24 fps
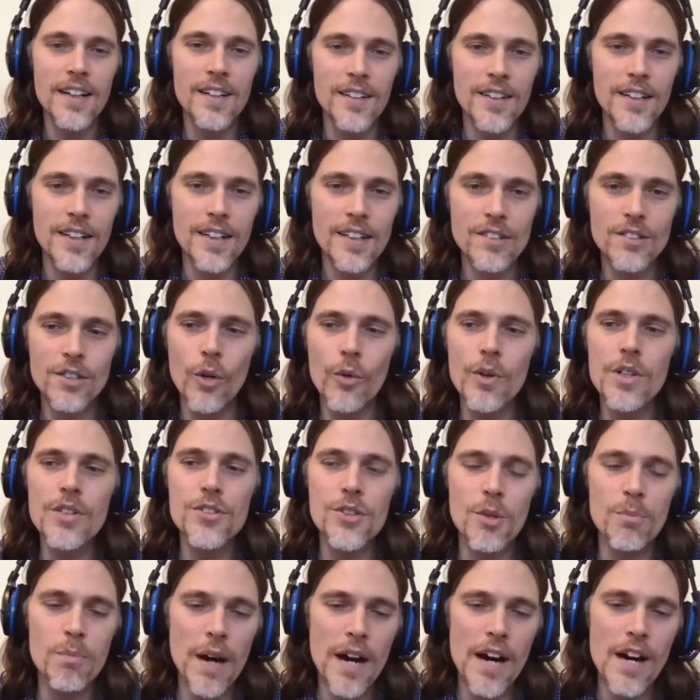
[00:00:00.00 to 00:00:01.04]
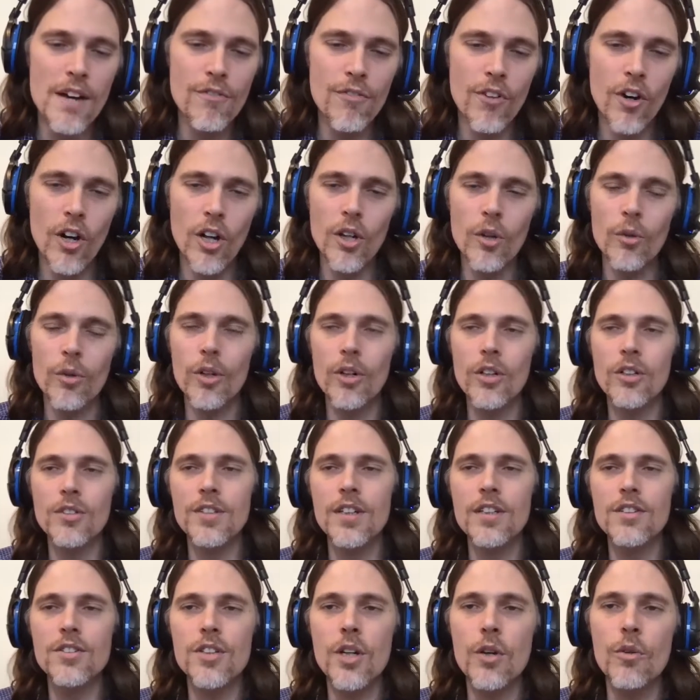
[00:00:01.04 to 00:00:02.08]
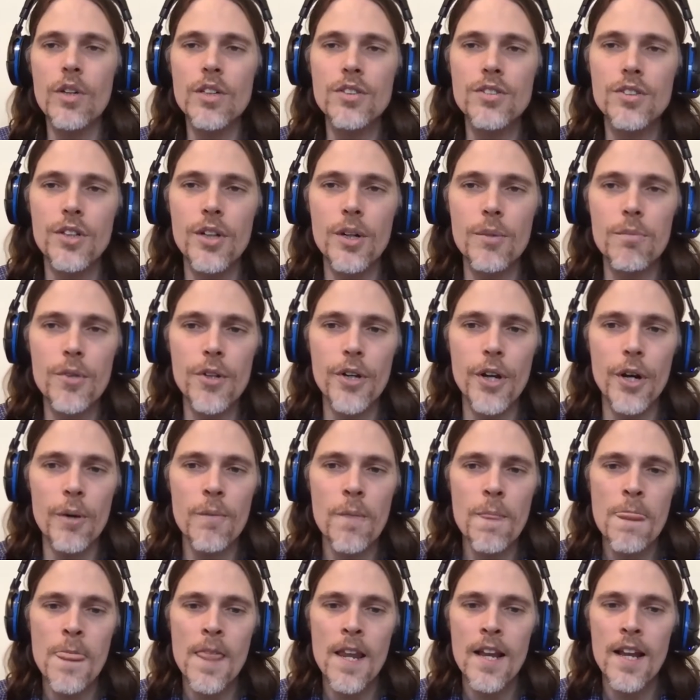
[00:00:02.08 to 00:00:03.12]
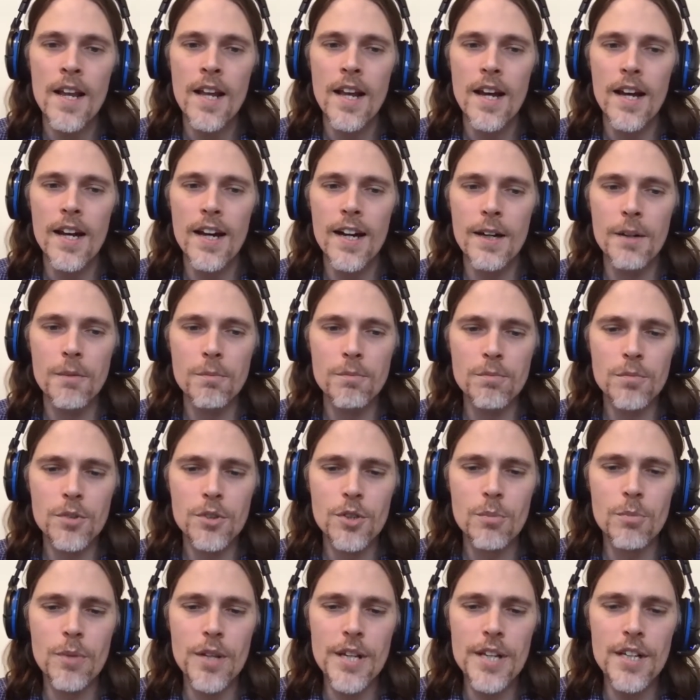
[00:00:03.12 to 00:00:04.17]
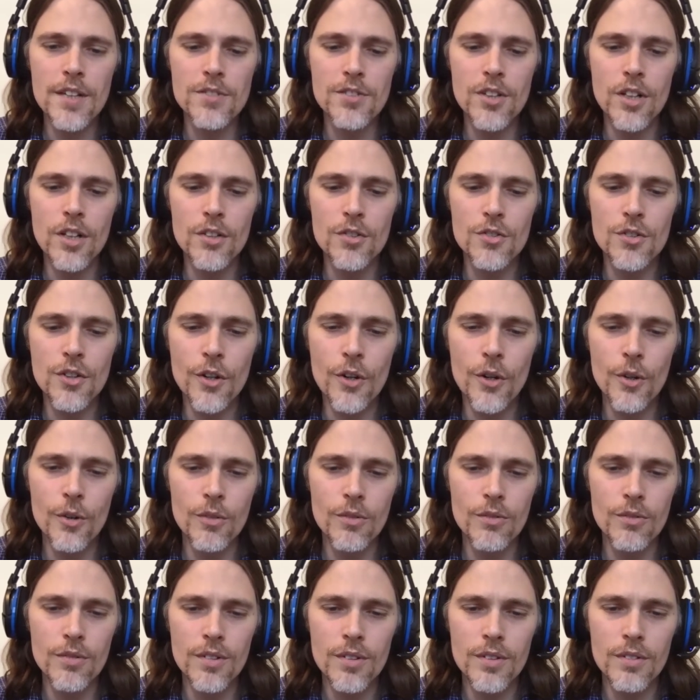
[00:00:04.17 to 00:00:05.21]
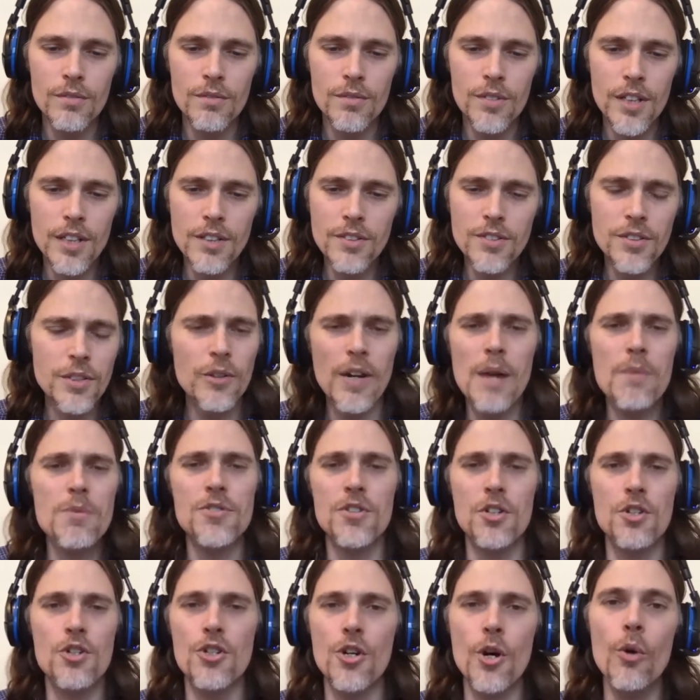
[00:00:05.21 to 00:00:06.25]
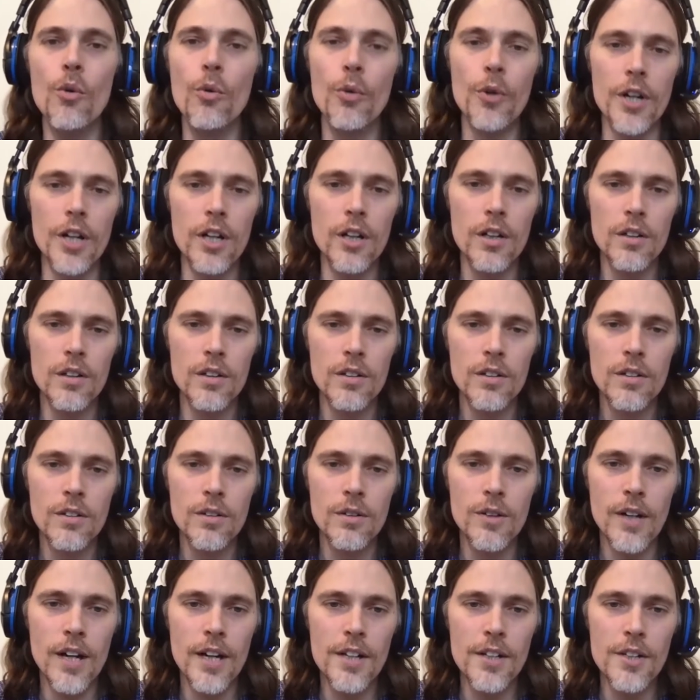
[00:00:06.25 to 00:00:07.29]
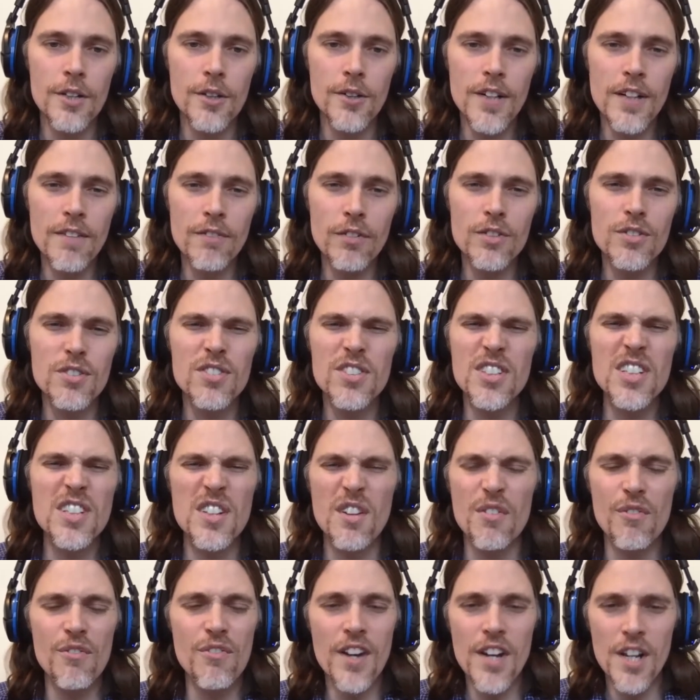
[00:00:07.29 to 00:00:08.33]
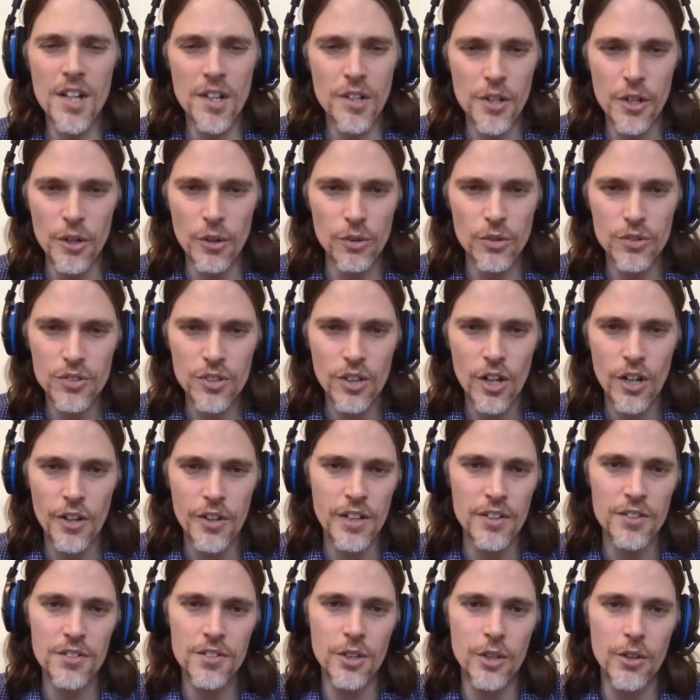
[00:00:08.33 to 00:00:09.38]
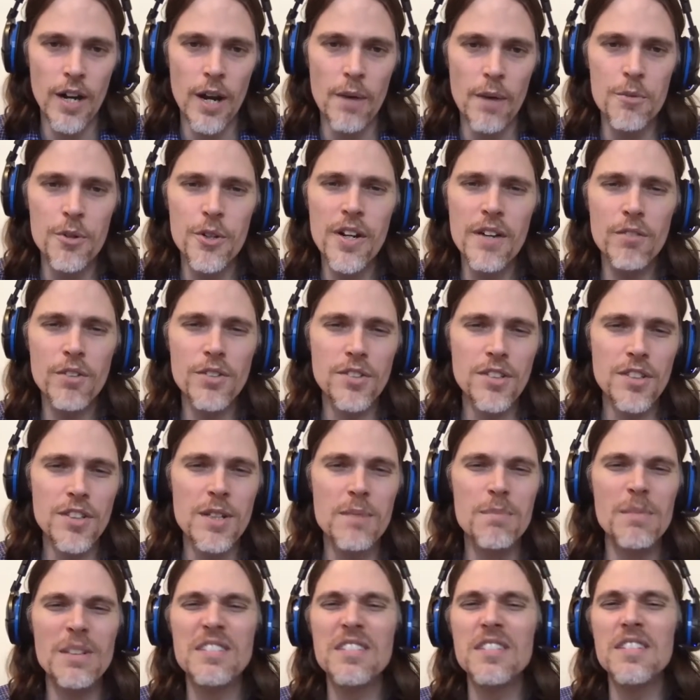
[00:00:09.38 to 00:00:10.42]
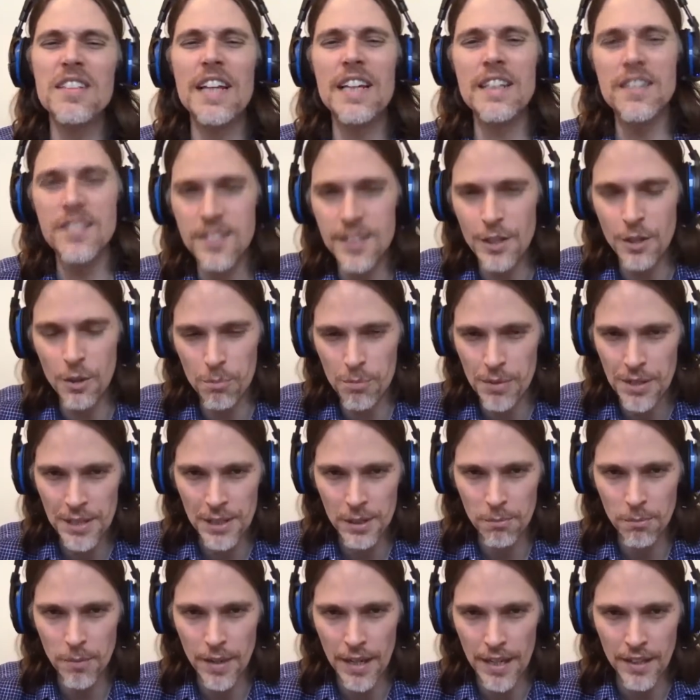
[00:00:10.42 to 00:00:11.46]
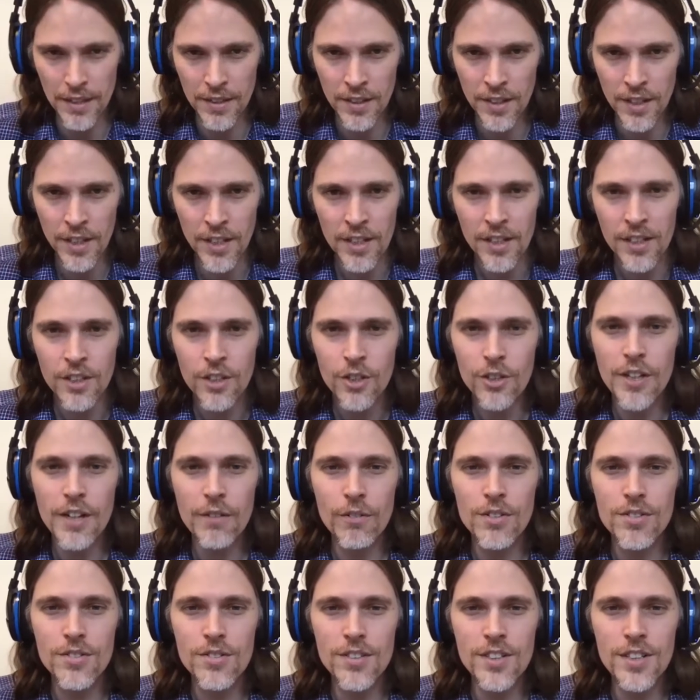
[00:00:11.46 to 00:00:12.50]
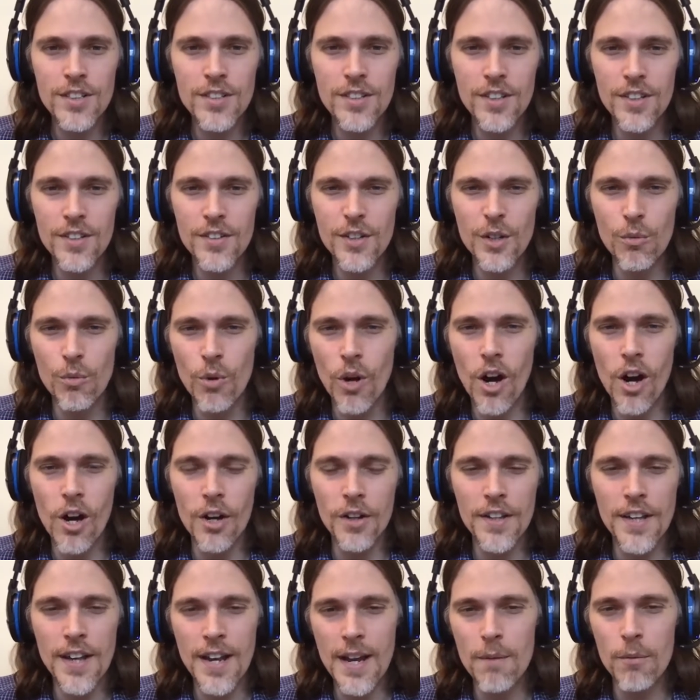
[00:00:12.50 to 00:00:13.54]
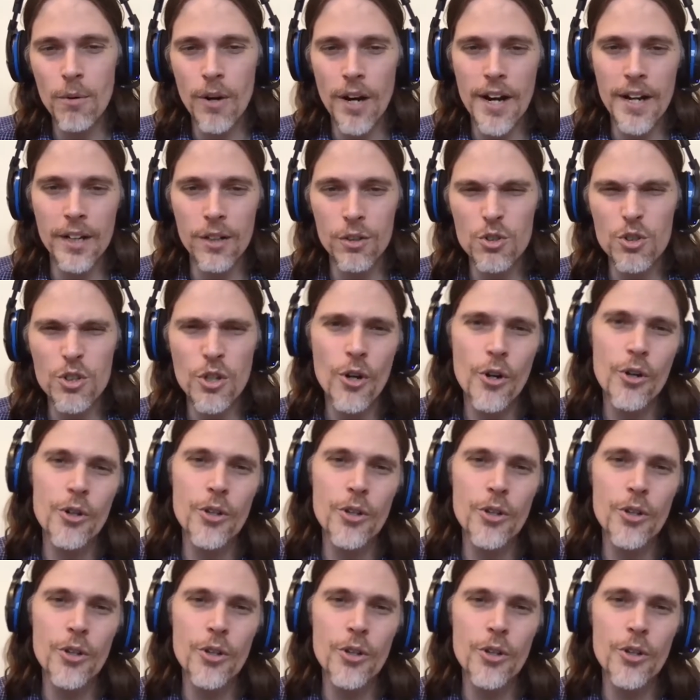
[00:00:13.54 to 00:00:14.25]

And it's so easy to buy followers and it's so easy to, you know, um, to me, it's also, Instagram is a show reel, right? Yeah. You never see the failures on Instagram. You never see the mistakes that are being made. Sure. You never see the, the raw camera angles. Sure.